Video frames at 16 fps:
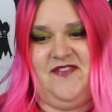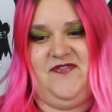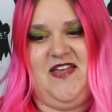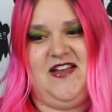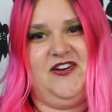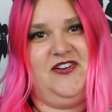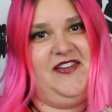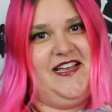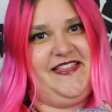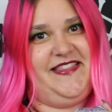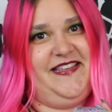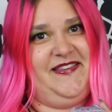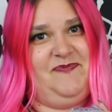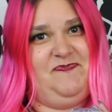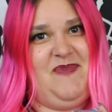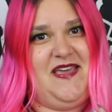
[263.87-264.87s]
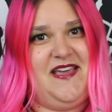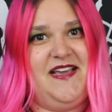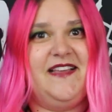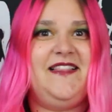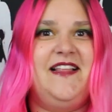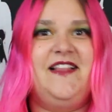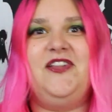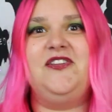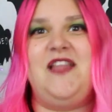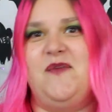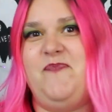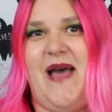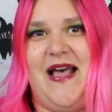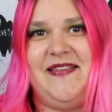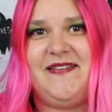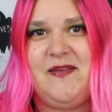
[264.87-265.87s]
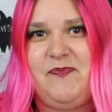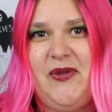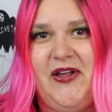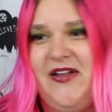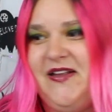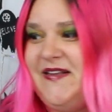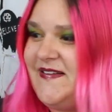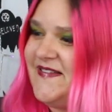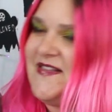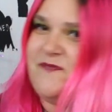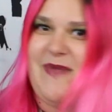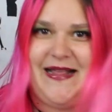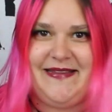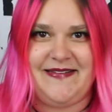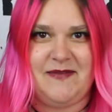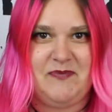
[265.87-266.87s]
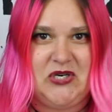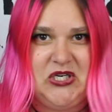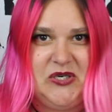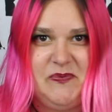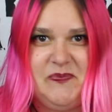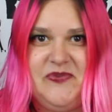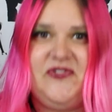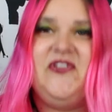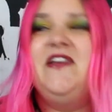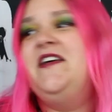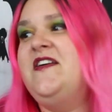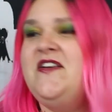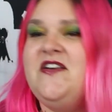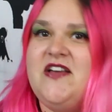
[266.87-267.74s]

some that are like this big. They look like basketballs. They're basket burbs.